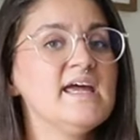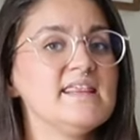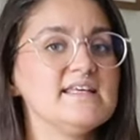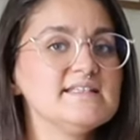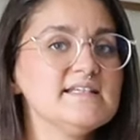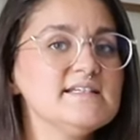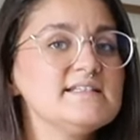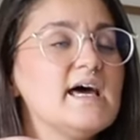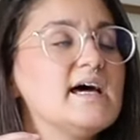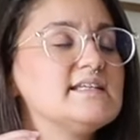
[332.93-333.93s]
This
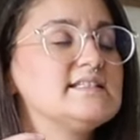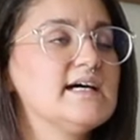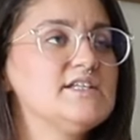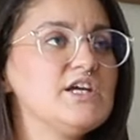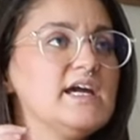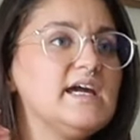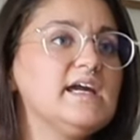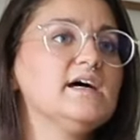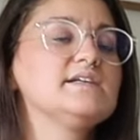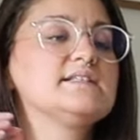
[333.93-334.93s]
is such
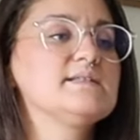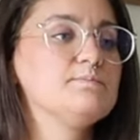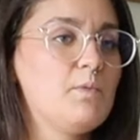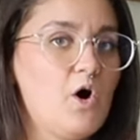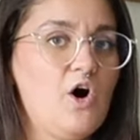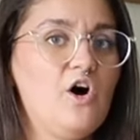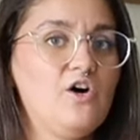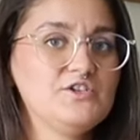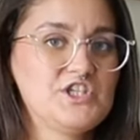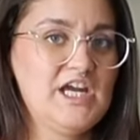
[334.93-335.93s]
a
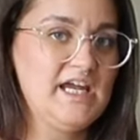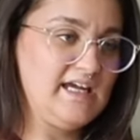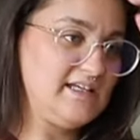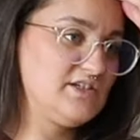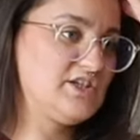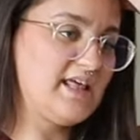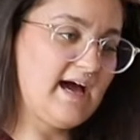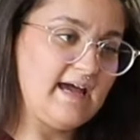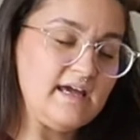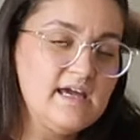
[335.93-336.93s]
small change
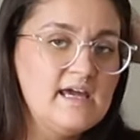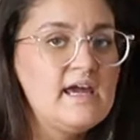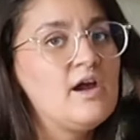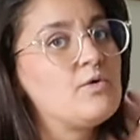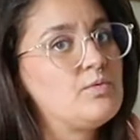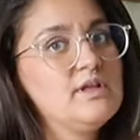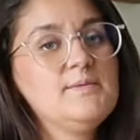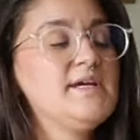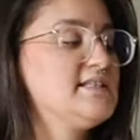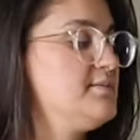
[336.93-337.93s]
that really
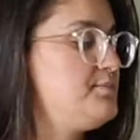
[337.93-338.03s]
makes the